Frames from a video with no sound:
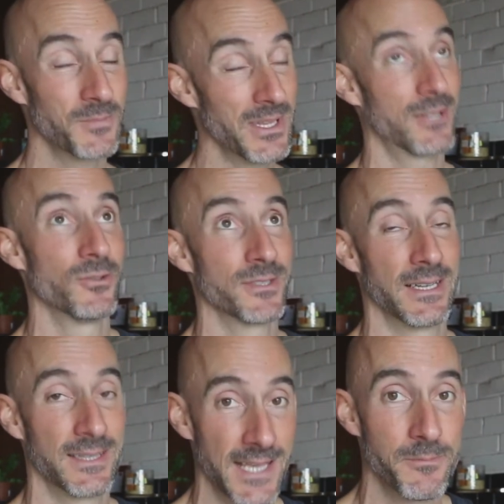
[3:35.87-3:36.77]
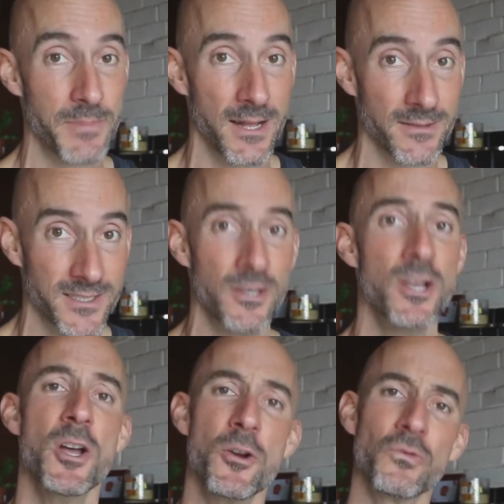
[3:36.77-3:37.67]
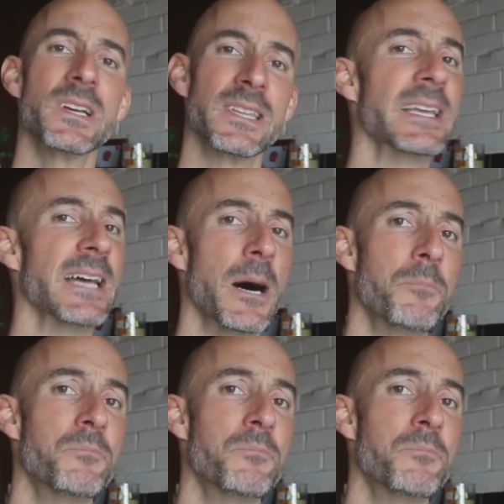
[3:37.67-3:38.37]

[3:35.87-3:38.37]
probably closer to 10 pounds to really